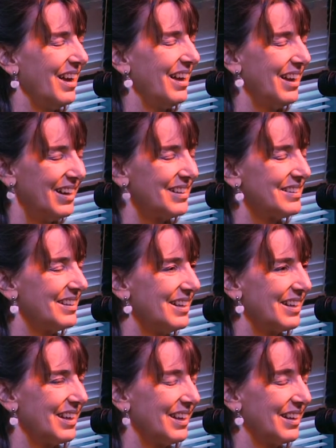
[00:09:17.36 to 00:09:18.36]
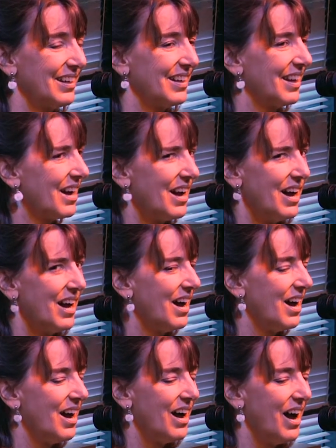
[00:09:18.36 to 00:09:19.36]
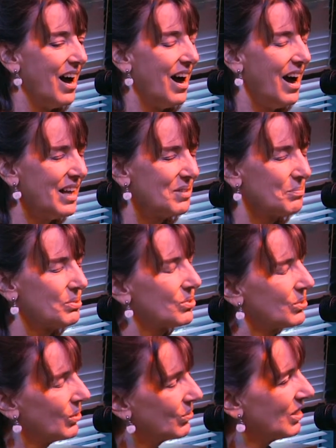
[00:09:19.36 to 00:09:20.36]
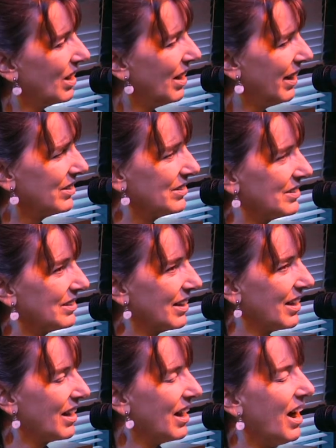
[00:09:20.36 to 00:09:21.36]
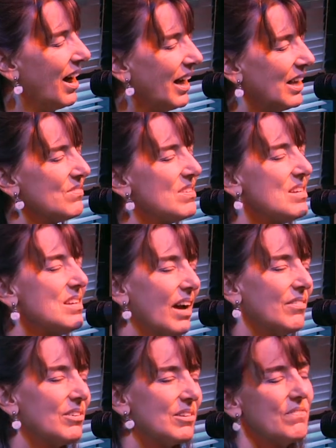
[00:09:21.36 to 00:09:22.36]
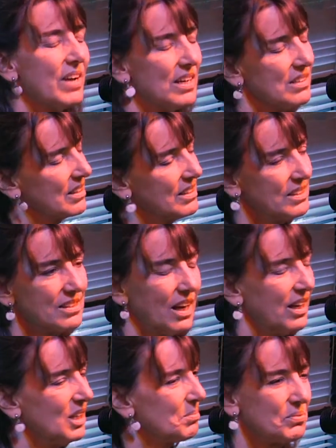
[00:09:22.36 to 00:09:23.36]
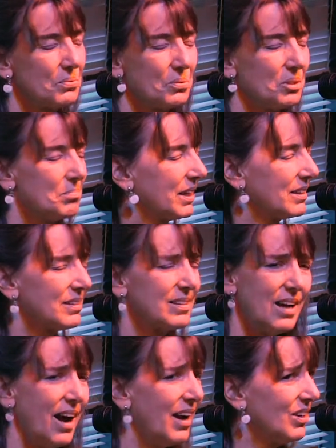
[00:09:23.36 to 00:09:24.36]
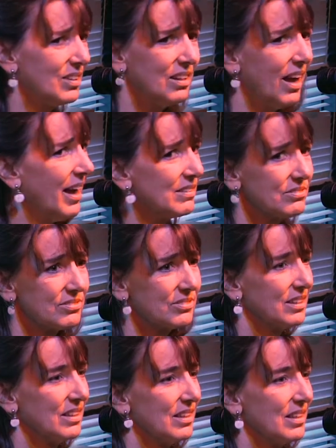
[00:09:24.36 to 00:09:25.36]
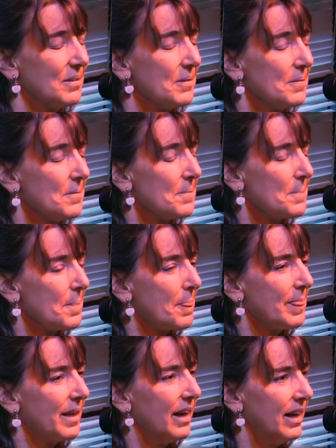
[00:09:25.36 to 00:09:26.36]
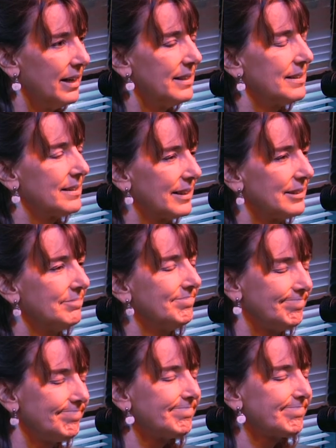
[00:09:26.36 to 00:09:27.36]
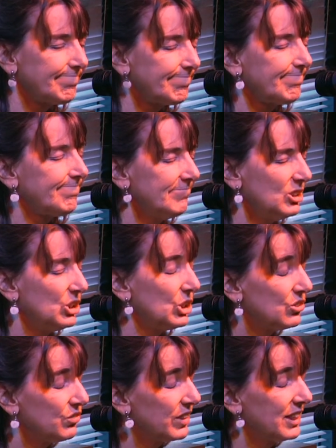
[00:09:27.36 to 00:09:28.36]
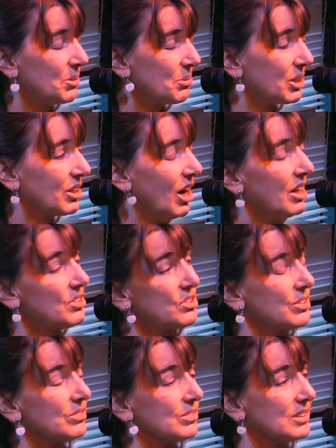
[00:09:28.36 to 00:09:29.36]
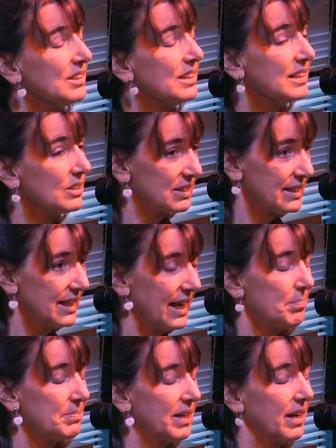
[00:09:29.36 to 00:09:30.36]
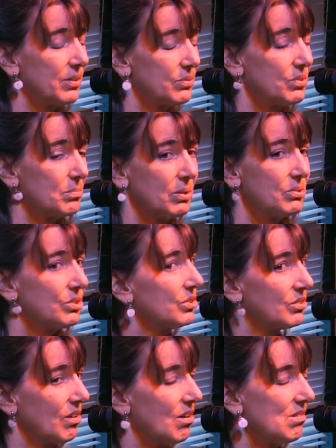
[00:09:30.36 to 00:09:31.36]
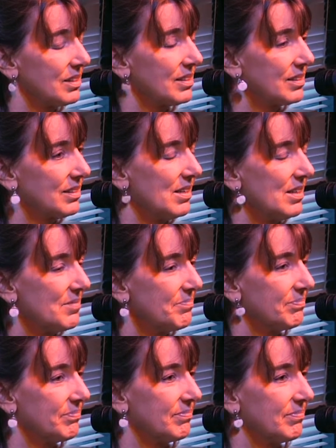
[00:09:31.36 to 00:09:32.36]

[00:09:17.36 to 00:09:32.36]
And I say to Ken, I am so tired. I have never felt this tired before in my entire life. And he said, you're feeling what it cost you to tamp down those emotions all this time.